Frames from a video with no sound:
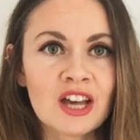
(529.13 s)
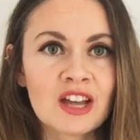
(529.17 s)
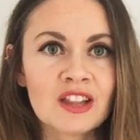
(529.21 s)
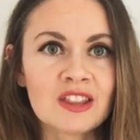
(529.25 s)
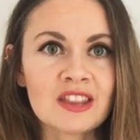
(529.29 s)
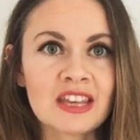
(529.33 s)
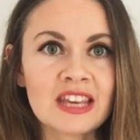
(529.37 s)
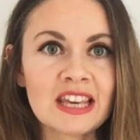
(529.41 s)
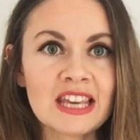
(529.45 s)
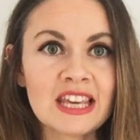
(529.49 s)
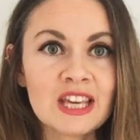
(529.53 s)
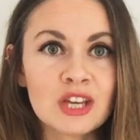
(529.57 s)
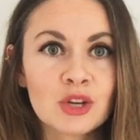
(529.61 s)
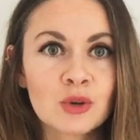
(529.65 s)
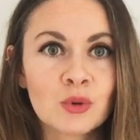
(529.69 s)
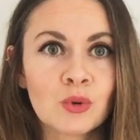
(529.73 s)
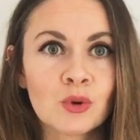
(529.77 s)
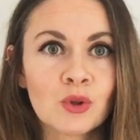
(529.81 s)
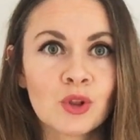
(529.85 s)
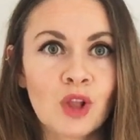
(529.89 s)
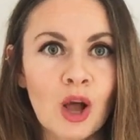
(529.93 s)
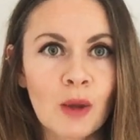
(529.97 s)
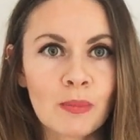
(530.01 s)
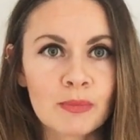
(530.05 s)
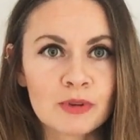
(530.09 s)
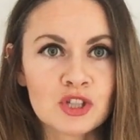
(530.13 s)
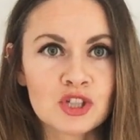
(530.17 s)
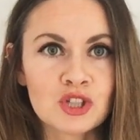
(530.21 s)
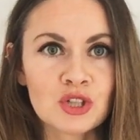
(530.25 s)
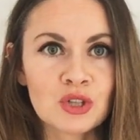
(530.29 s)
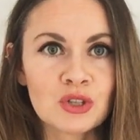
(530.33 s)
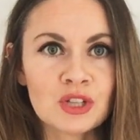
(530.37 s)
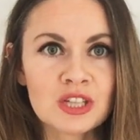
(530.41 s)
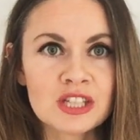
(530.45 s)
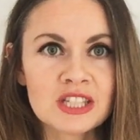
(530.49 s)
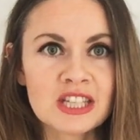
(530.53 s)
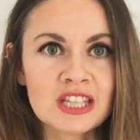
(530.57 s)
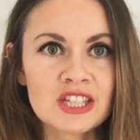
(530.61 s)
the equal
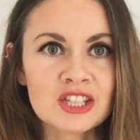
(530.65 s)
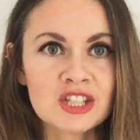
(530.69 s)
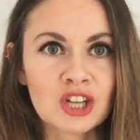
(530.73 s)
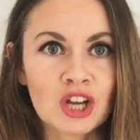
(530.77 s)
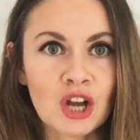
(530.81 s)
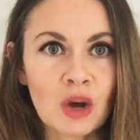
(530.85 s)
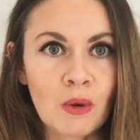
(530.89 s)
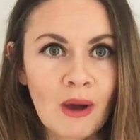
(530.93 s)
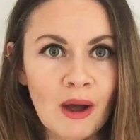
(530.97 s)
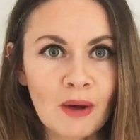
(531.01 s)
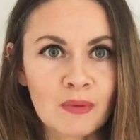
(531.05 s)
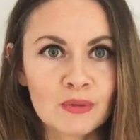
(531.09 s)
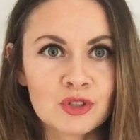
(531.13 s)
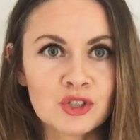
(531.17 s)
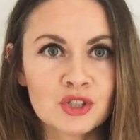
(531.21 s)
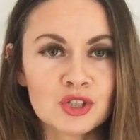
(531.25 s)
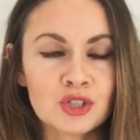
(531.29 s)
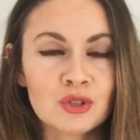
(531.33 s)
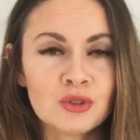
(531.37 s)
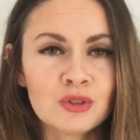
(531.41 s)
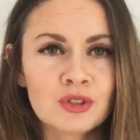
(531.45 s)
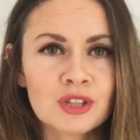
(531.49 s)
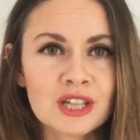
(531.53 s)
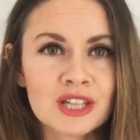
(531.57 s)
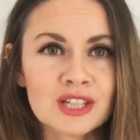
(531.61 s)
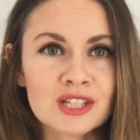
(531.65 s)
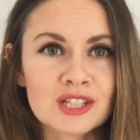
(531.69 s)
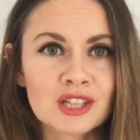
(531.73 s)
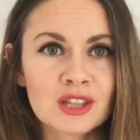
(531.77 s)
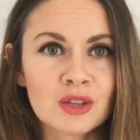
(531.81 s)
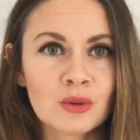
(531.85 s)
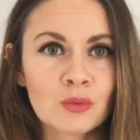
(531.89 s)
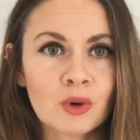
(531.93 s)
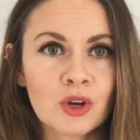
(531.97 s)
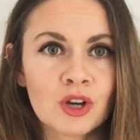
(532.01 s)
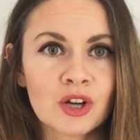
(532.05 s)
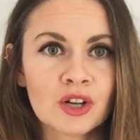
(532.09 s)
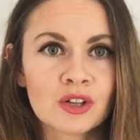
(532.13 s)
opportunity to go out and do things in the
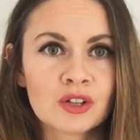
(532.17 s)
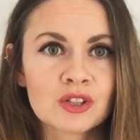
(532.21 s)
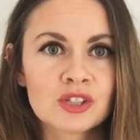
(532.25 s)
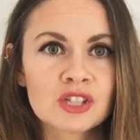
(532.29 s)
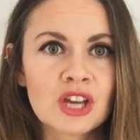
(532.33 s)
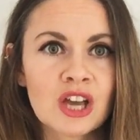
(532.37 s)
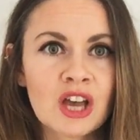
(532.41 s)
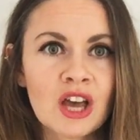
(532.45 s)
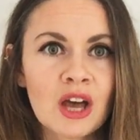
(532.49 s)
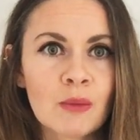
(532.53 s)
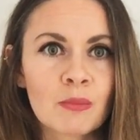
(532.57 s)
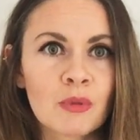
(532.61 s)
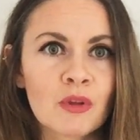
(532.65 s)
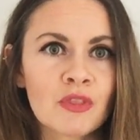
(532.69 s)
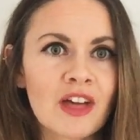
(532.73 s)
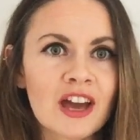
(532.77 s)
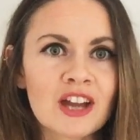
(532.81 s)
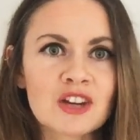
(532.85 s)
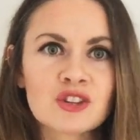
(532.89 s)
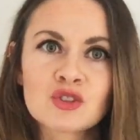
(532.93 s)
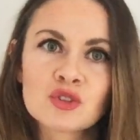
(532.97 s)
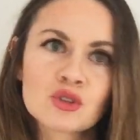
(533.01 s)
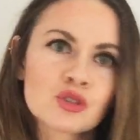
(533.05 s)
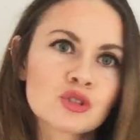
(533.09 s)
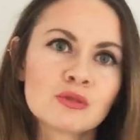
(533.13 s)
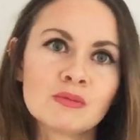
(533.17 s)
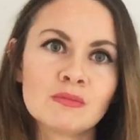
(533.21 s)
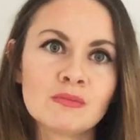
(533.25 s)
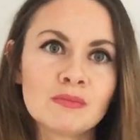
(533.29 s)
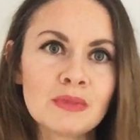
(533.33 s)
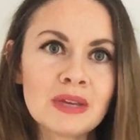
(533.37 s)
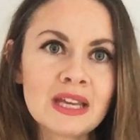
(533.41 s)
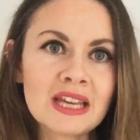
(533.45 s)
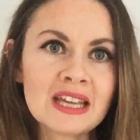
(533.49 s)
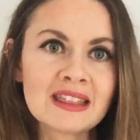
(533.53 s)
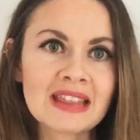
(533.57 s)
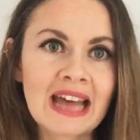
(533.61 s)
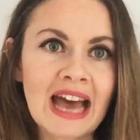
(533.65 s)
world, but that doesn't
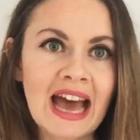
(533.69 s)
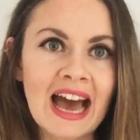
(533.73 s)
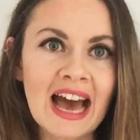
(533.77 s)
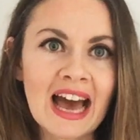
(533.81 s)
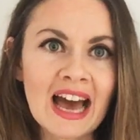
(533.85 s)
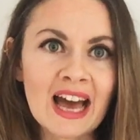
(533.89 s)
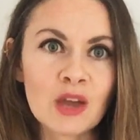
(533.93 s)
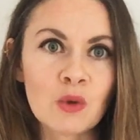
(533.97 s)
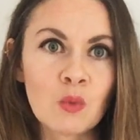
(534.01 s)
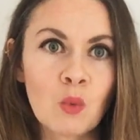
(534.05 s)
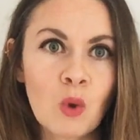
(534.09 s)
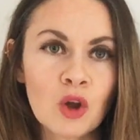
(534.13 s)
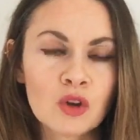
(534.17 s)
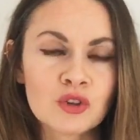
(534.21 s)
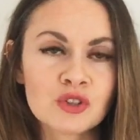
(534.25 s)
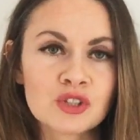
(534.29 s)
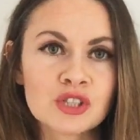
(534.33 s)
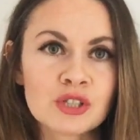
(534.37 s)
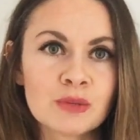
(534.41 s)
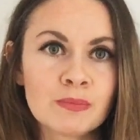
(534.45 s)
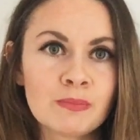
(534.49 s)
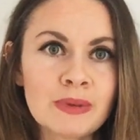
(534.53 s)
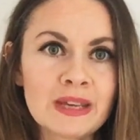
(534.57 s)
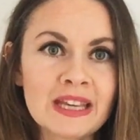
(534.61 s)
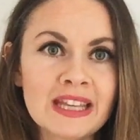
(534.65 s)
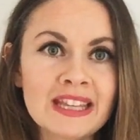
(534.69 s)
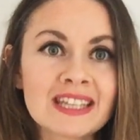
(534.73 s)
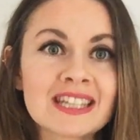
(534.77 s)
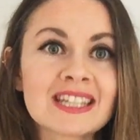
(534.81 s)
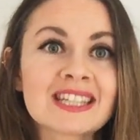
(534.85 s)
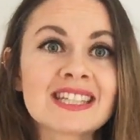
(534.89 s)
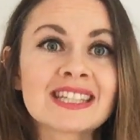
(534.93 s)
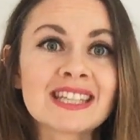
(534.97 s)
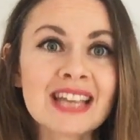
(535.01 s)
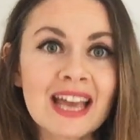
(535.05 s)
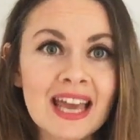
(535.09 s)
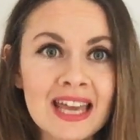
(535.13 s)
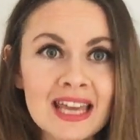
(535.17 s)
mean that I want to be the
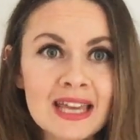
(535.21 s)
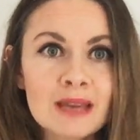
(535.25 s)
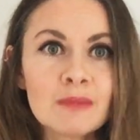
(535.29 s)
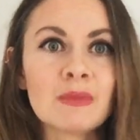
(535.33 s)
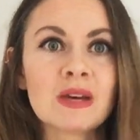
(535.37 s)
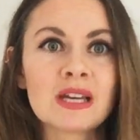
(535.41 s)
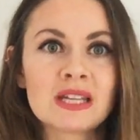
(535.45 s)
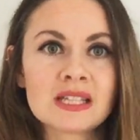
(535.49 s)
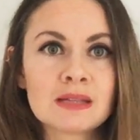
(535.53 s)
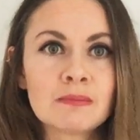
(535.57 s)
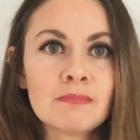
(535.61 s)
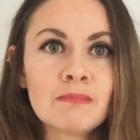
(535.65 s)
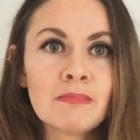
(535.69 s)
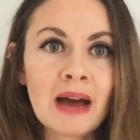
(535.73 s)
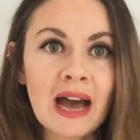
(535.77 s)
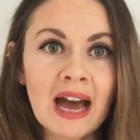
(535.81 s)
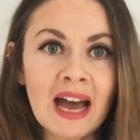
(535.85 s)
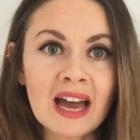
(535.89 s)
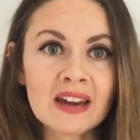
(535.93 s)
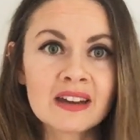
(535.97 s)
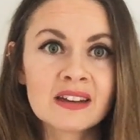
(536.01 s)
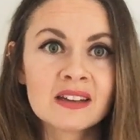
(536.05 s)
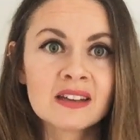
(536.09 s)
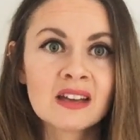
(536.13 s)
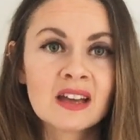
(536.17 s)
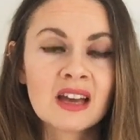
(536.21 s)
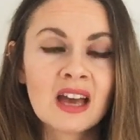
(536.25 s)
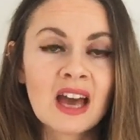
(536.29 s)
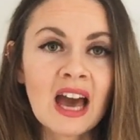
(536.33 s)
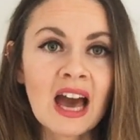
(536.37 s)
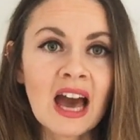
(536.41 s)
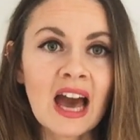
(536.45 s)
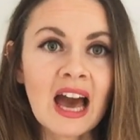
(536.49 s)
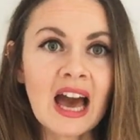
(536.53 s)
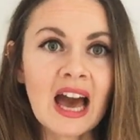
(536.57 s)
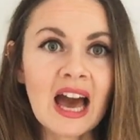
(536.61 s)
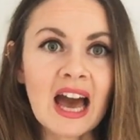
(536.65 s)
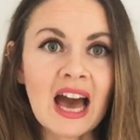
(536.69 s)
same as a man,
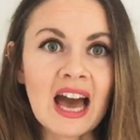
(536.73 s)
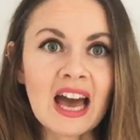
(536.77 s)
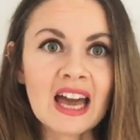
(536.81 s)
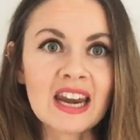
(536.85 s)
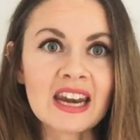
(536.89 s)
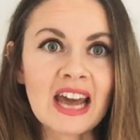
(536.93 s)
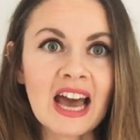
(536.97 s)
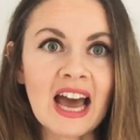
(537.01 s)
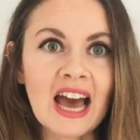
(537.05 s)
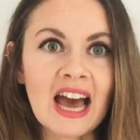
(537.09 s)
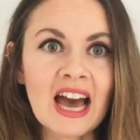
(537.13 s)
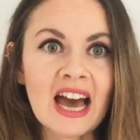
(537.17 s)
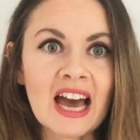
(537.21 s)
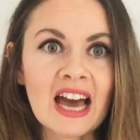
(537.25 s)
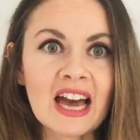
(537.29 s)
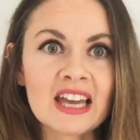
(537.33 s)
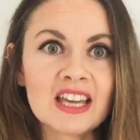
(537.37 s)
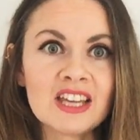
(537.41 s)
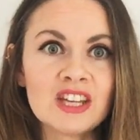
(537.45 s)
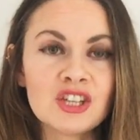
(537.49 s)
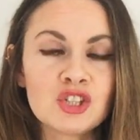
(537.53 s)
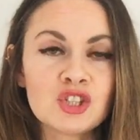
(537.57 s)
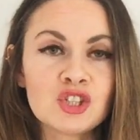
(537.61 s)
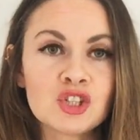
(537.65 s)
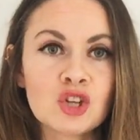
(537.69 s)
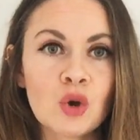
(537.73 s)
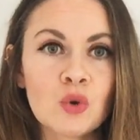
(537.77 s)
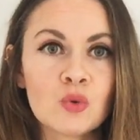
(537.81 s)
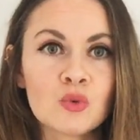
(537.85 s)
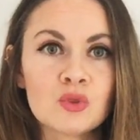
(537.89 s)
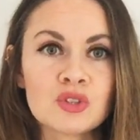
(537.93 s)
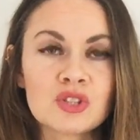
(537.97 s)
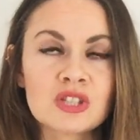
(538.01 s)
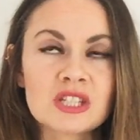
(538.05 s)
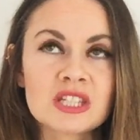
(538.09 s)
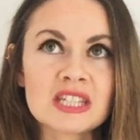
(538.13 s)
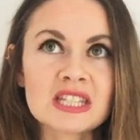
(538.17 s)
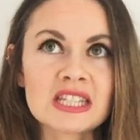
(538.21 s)
and I
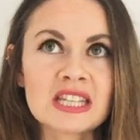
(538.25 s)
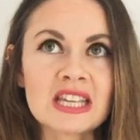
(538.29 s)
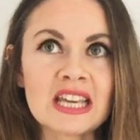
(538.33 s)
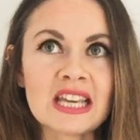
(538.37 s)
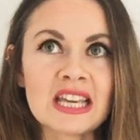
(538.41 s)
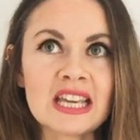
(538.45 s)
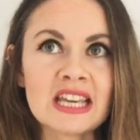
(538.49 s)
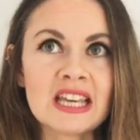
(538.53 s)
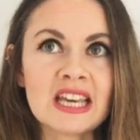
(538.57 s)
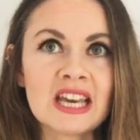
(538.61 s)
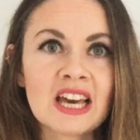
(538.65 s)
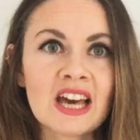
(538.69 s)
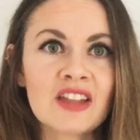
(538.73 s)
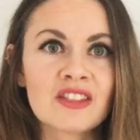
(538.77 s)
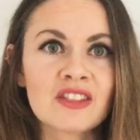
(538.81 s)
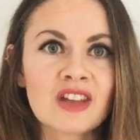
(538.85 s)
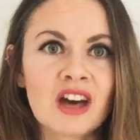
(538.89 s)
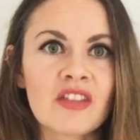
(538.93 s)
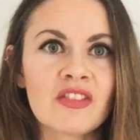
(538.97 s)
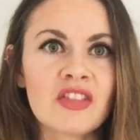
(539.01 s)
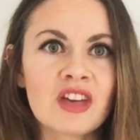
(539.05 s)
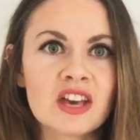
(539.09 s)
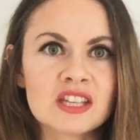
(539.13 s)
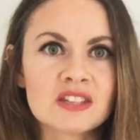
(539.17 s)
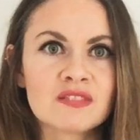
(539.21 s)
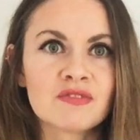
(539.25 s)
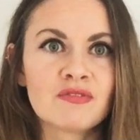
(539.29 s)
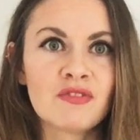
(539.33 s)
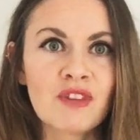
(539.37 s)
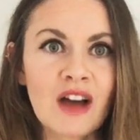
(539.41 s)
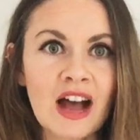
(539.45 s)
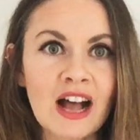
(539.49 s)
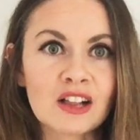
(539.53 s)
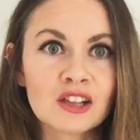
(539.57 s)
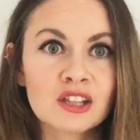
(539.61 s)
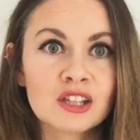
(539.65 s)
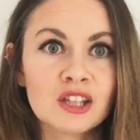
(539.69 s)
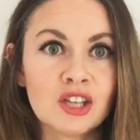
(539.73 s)
don't see that there's
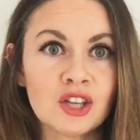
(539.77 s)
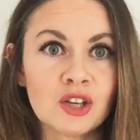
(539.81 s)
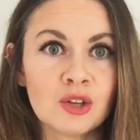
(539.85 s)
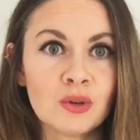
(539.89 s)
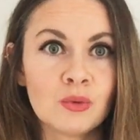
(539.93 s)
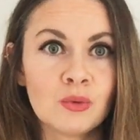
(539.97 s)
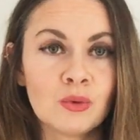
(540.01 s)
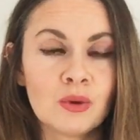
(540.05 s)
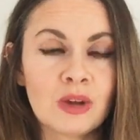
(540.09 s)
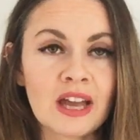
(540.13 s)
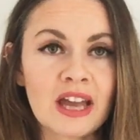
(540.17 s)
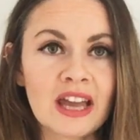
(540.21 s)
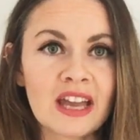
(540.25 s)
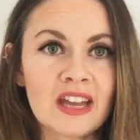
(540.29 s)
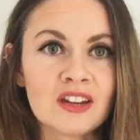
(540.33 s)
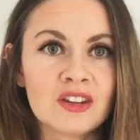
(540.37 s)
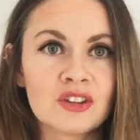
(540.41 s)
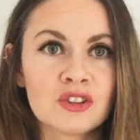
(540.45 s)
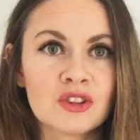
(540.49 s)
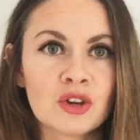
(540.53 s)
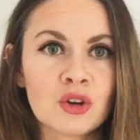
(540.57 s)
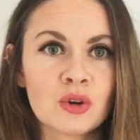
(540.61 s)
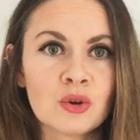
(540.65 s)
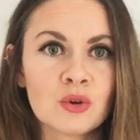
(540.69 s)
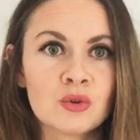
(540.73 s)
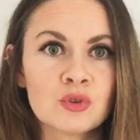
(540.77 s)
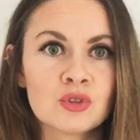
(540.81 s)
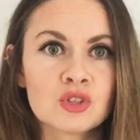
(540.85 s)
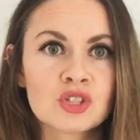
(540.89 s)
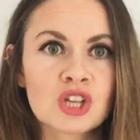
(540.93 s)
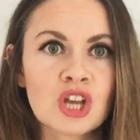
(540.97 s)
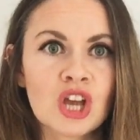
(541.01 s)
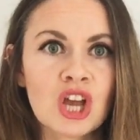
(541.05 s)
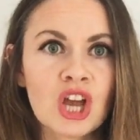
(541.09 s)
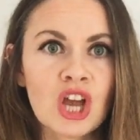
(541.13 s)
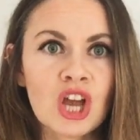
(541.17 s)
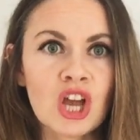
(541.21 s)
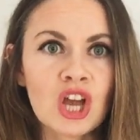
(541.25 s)
value in those
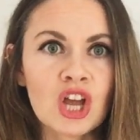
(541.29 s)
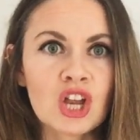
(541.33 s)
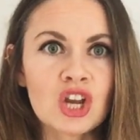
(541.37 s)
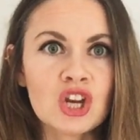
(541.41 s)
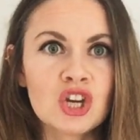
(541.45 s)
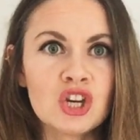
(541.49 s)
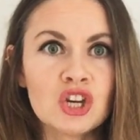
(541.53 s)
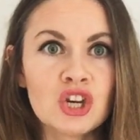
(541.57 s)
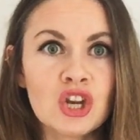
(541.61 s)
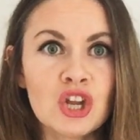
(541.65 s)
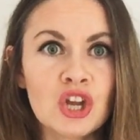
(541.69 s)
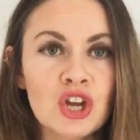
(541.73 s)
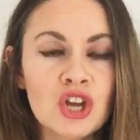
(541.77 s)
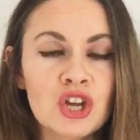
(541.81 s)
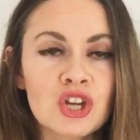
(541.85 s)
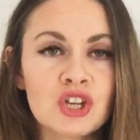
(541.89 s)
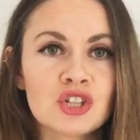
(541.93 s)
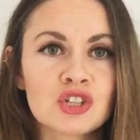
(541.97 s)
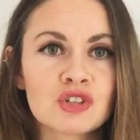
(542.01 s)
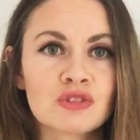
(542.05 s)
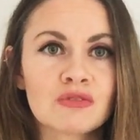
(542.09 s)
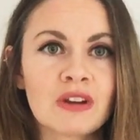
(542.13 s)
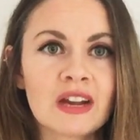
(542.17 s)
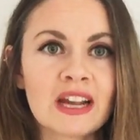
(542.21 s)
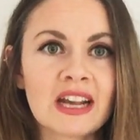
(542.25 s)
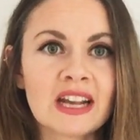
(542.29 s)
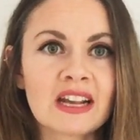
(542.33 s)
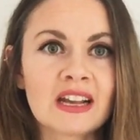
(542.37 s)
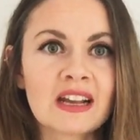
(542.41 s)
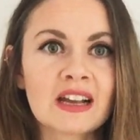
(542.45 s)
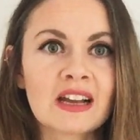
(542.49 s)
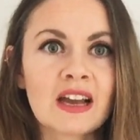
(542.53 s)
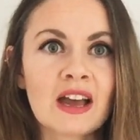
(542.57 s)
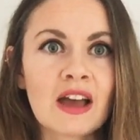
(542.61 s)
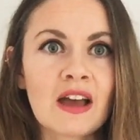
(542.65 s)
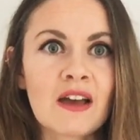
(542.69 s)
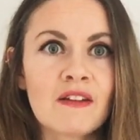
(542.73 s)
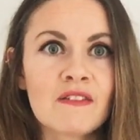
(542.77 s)
nurturing,
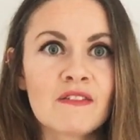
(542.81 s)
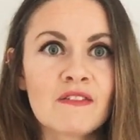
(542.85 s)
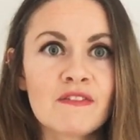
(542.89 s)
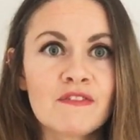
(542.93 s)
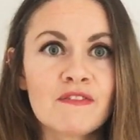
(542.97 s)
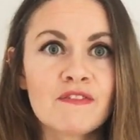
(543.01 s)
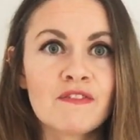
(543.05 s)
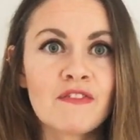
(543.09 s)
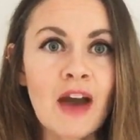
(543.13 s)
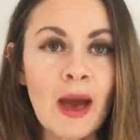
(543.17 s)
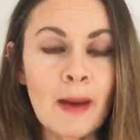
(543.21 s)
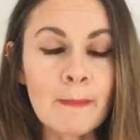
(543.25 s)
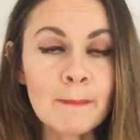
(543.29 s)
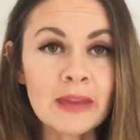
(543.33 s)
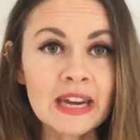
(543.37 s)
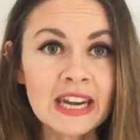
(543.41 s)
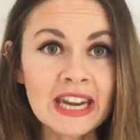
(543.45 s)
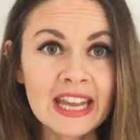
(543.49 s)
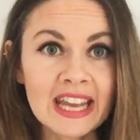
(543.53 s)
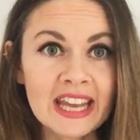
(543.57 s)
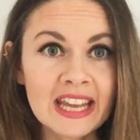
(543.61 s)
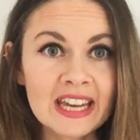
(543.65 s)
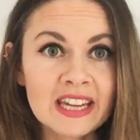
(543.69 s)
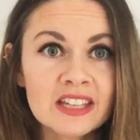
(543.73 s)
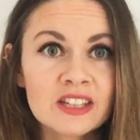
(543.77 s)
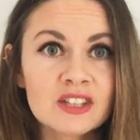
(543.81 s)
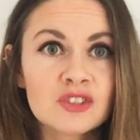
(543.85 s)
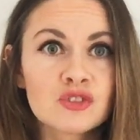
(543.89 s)
feminine,